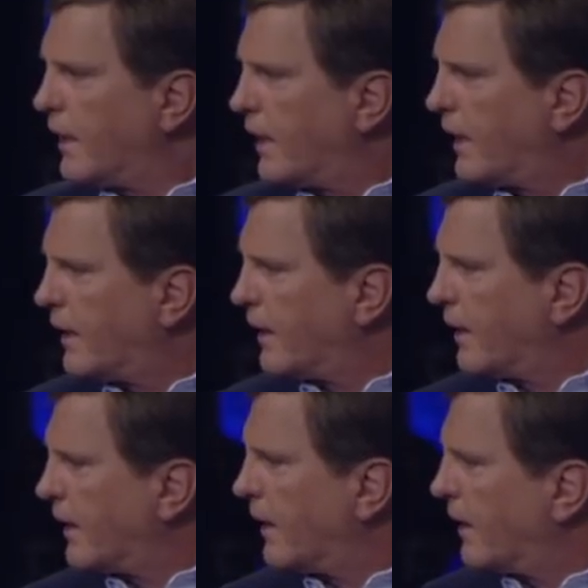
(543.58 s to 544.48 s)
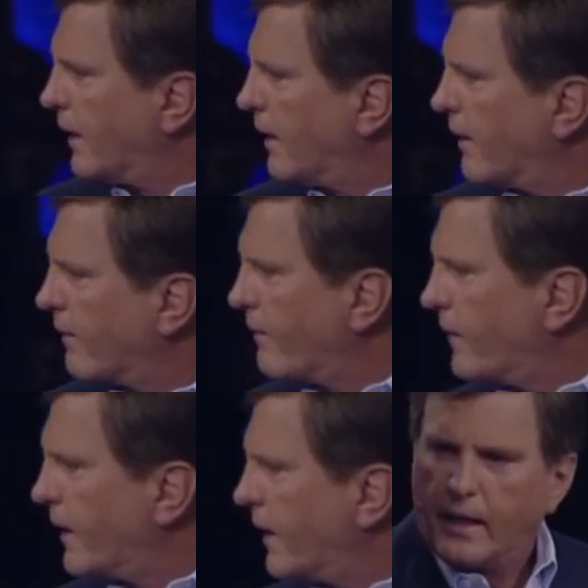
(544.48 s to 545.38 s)
And
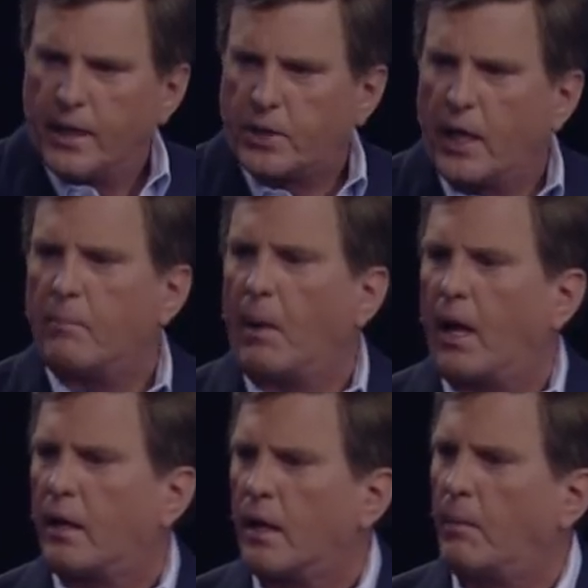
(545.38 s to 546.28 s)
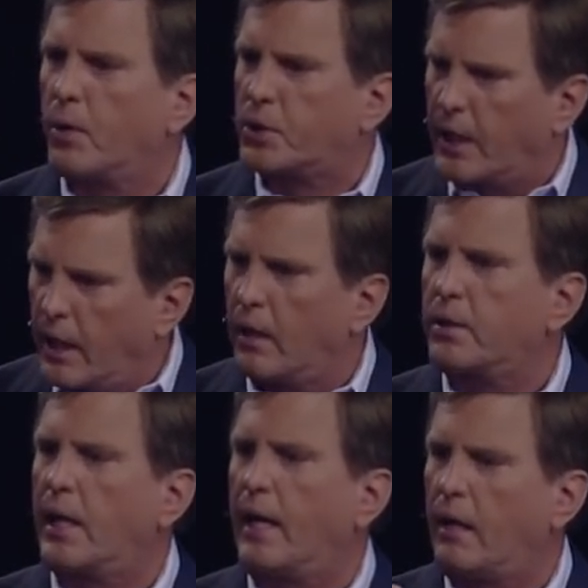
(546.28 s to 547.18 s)
is it not the most
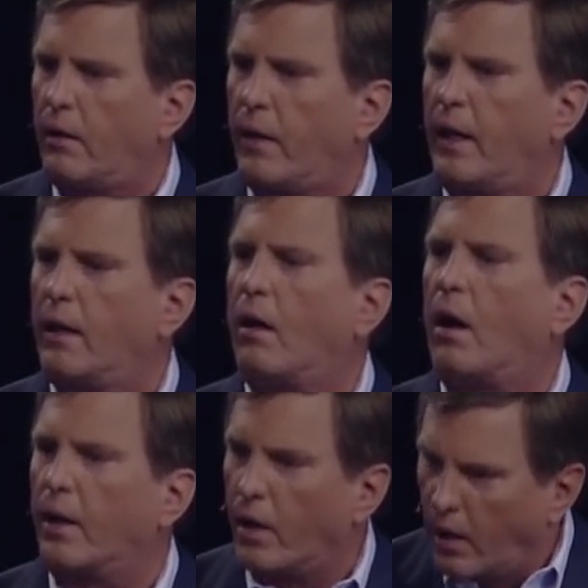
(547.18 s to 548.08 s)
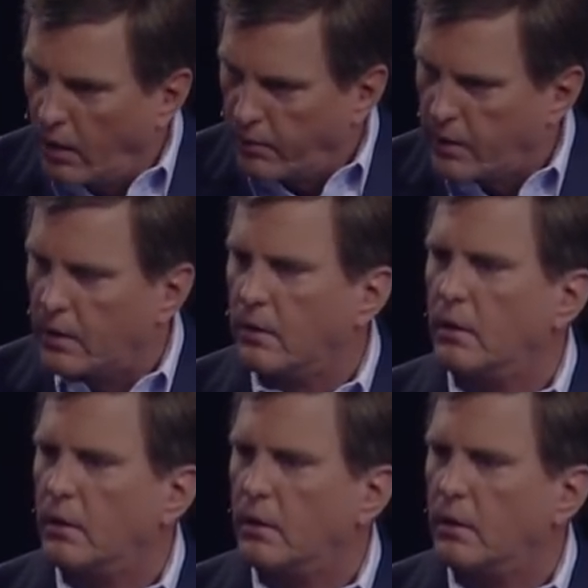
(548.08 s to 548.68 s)
irritating thing on earth